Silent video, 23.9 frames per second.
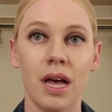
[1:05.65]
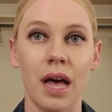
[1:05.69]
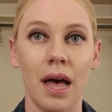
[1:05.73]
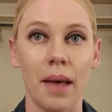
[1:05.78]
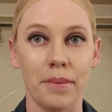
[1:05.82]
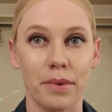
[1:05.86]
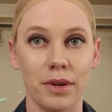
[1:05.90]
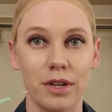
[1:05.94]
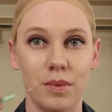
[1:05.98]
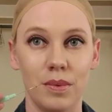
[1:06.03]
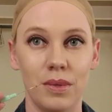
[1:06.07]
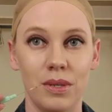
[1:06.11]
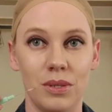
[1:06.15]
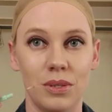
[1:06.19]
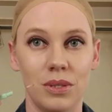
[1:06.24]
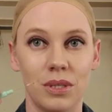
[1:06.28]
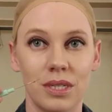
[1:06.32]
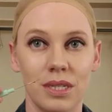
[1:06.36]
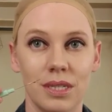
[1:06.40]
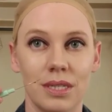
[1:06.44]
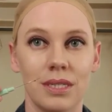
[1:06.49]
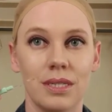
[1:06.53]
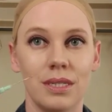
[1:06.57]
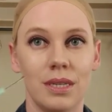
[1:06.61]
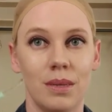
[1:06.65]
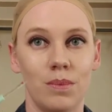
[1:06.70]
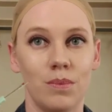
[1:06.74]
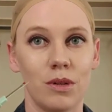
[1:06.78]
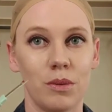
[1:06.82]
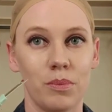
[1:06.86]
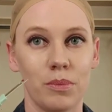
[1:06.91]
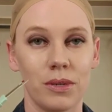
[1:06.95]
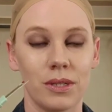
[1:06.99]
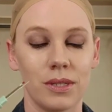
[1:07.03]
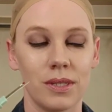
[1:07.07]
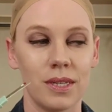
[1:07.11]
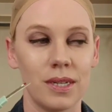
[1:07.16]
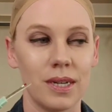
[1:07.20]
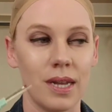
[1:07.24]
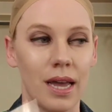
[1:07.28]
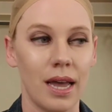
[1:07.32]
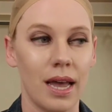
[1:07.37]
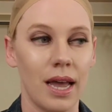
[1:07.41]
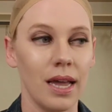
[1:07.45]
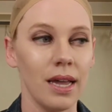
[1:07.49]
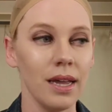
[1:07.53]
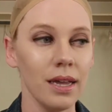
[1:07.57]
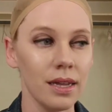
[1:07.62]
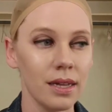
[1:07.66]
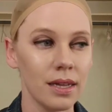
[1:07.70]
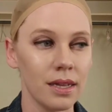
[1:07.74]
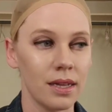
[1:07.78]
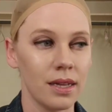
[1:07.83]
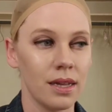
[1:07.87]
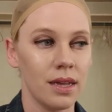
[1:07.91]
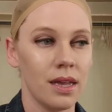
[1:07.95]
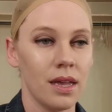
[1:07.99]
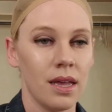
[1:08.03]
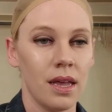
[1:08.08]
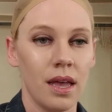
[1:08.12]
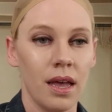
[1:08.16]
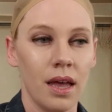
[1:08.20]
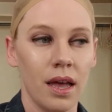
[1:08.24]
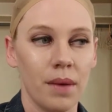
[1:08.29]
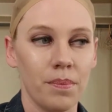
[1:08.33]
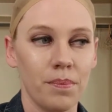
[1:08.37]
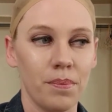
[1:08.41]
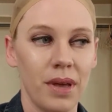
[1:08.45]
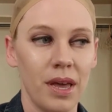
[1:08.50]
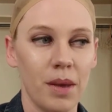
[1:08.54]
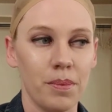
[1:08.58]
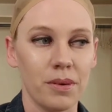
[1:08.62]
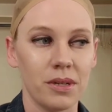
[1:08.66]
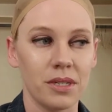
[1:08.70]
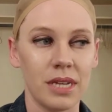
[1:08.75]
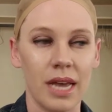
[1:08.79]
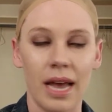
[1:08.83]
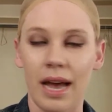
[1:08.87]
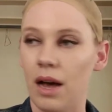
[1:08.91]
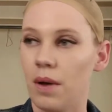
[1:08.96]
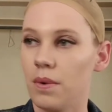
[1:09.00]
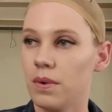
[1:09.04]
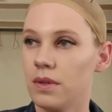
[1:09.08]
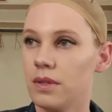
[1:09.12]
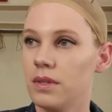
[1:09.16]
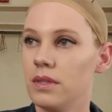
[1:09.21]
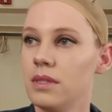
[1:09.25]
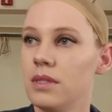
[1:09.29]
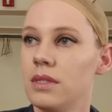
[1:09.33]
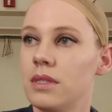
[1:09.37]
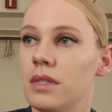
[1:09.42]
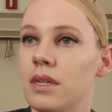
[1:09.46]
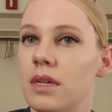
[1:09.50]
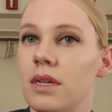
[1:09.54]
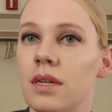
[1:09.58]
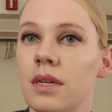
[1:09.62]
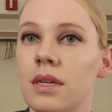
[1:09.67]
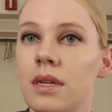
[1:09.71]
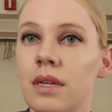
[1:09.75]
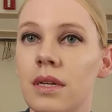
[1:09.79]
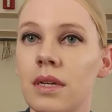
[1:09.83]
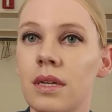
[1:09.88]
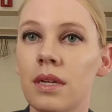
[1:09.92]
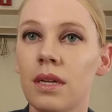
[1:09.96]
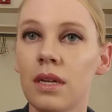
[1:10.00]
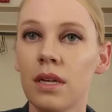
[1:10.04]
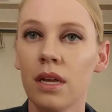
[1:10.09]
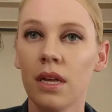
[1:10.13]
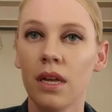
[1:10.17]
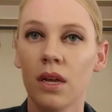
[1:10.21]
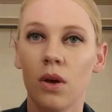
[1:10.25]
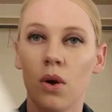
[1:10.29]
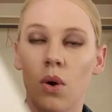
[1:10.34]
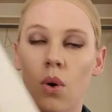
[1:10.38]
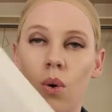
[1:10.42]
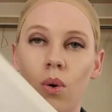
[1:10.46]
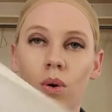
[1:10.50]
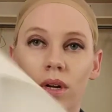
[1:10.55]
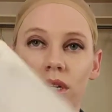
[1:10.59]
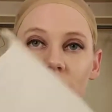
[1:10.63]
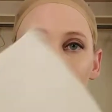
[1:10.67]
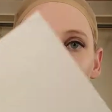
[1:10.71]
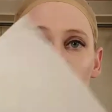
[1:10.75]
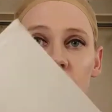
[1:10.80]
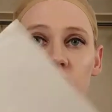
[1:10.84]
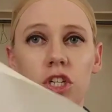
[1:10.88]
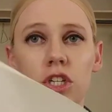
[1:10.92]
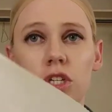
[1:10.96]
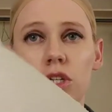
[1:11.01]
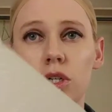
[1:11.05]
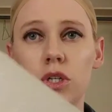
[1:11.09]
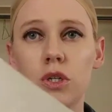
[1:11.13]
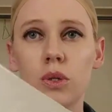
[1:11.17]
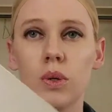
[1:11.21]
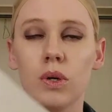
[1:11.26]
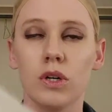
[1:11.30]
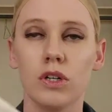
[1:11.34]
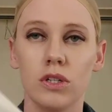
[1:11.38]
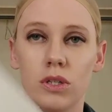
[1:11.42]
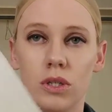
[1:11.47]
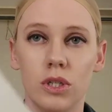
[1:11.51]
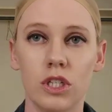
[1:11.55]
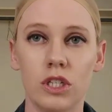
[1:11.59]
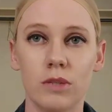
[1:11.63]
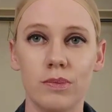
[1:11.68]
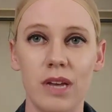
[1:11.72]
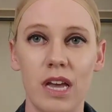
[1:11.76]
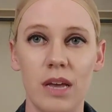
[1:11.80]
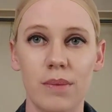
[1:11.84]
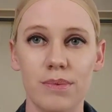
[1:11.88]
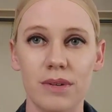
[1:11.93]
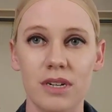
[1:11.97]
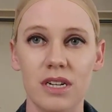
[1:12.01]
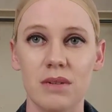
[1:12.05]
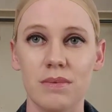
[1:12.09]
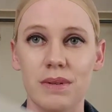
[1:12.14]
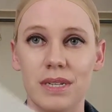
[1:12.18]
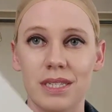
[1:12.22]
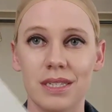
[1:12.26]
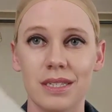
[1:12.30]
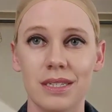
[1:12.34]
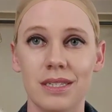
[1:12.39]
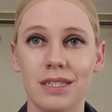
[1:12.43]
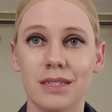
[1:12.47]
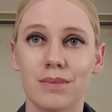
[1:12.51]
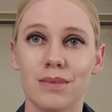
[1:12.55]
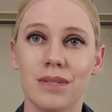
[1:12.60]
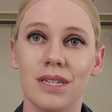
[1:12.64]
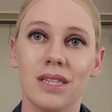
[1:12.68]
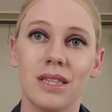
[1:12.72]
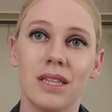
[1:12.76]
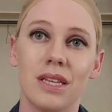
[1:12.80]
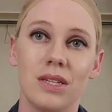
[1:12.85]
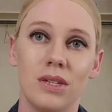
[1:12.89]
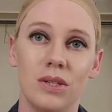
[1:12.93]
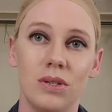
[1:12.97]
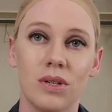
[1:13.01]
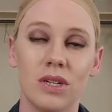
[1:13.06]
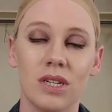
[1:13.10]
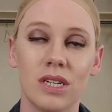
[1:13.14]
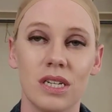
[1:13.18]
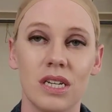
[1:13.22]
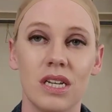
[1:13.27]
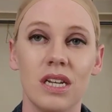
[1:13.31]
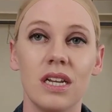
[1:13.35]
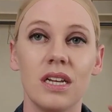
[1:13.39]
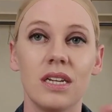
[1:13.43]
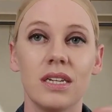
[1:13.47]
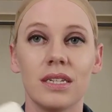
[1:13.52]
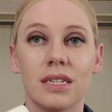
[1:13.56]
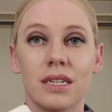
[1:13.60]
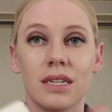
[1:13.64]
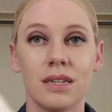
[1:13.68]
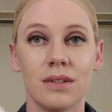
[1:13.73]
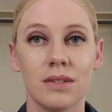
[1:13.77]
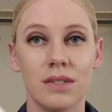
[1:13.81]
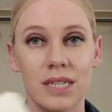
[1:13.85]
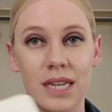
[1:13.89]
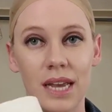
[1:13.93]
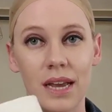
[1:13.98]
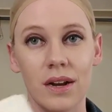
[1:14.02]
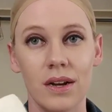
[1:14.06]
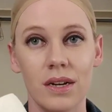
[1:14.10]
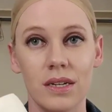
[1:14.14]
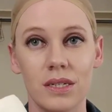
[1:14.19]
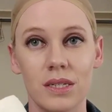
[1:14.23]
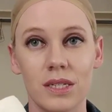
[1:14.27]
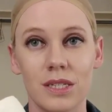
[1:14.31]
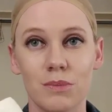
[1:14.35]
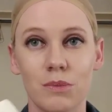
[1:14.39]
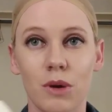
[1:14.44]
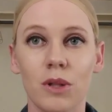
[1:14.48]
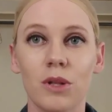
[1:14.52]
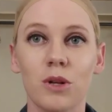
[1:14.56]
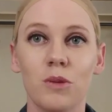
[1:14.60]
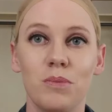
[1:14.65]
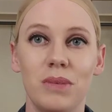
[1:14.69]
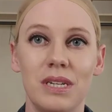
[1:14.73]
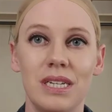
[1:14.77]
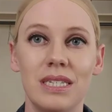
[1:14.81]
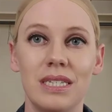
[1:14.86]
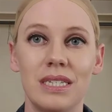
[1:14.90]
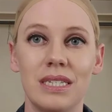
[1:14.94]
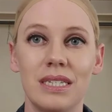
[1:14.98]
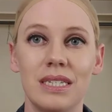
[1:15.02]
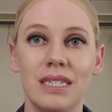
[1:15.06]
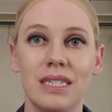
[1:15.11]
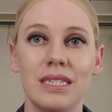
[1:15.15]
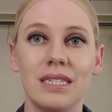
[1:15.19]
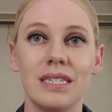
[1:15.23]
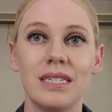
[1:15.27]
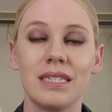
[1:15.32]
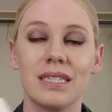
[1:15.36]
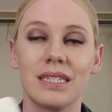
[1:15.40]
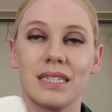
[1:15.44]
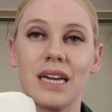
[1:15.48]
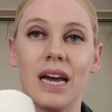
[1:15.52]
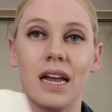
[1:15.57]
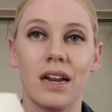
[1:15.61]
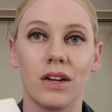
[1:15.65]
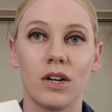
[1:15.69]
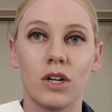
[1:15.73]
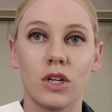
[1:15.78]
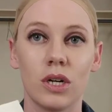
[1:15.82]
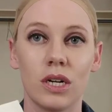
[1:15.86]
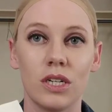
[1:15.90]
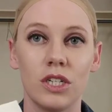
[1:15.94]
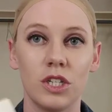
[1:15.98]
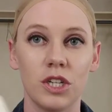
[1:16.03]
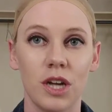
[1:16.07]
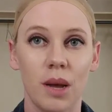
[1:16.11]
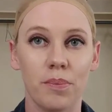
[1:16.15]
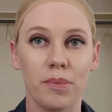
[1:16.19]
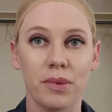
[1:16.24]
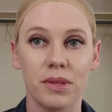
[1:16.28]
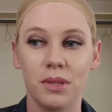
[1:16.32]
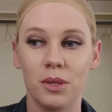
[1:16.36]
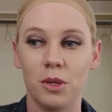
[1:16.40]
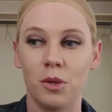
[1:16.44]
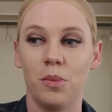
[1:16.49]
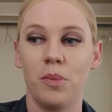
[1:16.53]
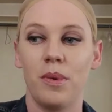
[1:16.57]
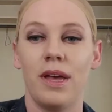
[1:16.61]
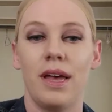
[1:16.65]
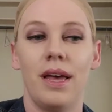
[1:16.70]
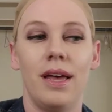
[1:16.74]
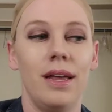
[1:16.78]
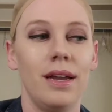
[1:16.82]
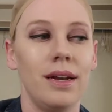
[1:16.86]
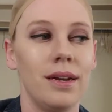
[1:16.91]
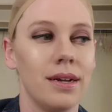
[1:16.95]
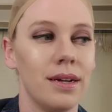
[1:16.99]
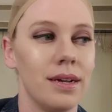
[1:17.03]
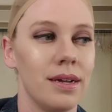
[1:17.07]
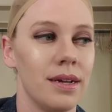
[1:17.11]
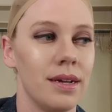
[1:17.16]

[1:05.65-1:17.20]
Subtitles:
I'm going to be using a seam ripper today. Paper towels or a tissue or newspaper, basically something that you can tear into smaller pieces and kind of crunch up a little bit.